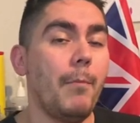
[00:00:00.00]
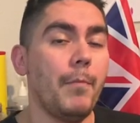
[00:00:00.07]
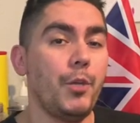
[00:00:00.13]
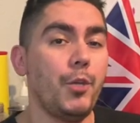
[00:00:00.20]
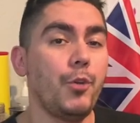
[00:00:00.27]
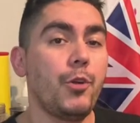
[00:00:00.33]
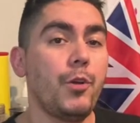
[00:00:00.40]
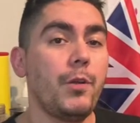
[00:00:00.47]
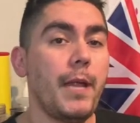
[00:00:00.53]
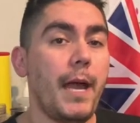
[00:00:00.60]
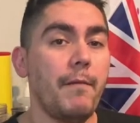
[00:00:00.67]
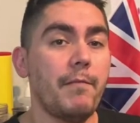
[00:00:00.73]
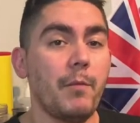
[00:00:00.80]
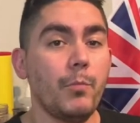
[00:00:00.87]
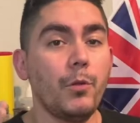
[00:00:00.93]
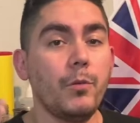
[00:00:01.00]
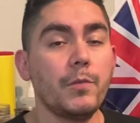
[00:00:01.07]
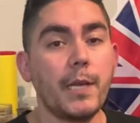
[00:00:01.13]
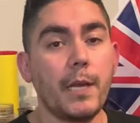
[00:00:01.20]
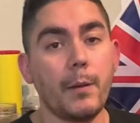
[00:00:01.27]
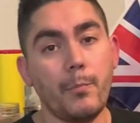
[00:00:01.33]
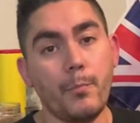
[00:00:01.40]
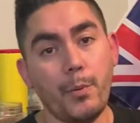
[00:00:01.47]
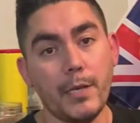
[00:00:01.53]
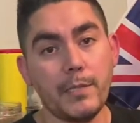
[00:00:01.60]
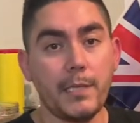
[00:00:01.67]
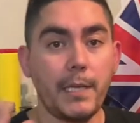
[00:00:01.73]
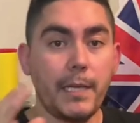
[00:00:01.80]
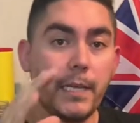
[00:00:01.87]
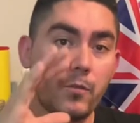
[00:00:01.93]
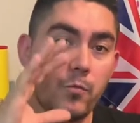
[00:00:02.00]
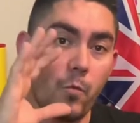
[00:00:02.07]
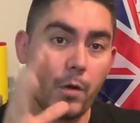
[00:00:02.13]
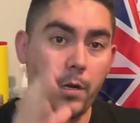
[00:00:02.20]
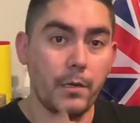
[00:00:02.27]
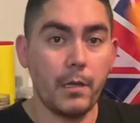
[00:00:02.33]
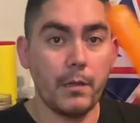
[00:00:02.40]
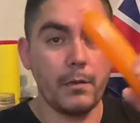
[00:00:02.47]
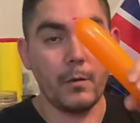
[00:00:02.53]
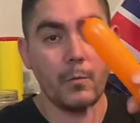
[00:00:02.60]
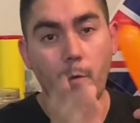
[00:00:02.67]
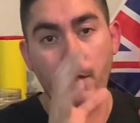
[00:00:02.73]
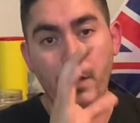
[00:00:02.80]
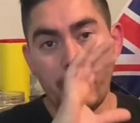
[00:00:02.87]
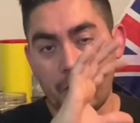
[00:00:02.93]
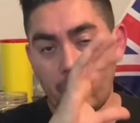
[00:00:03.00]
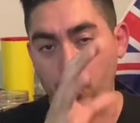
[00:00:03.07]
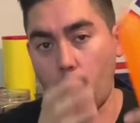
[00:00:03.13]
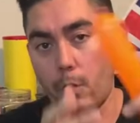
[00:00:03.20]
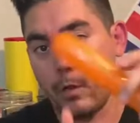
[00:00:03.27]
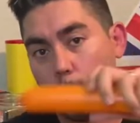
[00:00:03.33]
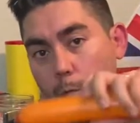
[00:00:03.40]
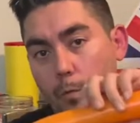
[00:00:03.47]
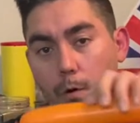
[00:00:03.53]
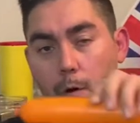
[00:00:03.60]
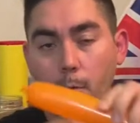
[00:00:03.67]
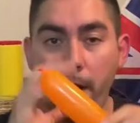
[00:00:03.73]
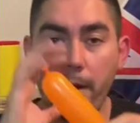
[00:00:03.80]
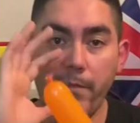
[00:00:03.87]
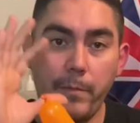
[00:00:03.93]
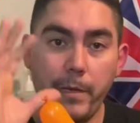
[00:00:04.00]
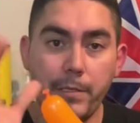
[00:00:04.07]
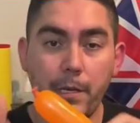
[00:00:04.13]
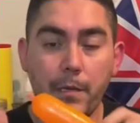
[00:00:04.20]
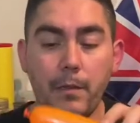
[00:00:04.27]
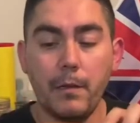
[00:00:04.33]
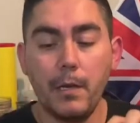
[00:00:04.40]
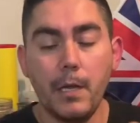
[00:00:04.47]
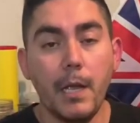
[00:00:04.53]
you could have the balloons like pressing against one another and wanting to roll away from each other.